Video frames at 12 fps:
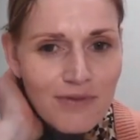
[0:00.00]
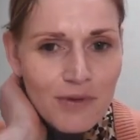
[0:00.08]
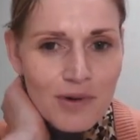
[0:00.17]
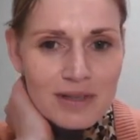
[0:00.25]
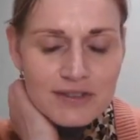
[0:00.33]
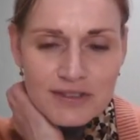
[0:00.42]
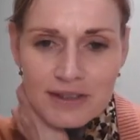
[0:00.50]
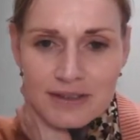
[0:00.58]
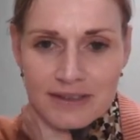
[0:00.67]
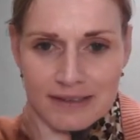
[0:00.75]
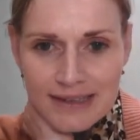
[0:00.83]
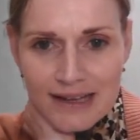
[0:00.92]
We'll share
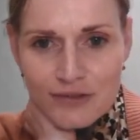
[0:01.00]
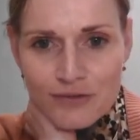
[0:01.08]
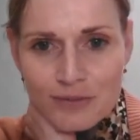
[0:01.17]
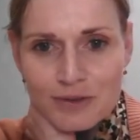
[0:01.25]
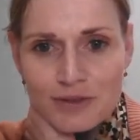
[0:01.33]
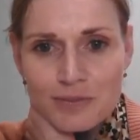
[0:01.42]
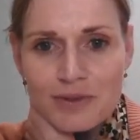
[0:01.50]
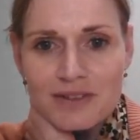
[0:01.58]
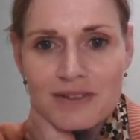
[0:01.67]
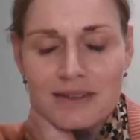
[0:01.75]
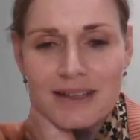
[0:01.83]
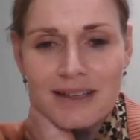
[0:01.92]
the slides from this
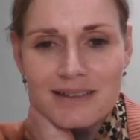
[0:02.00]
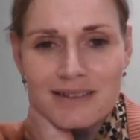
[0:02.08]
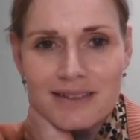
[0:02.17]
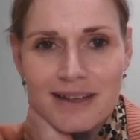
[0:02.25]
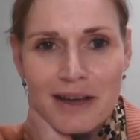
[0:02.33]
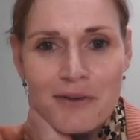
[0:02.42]
presentation.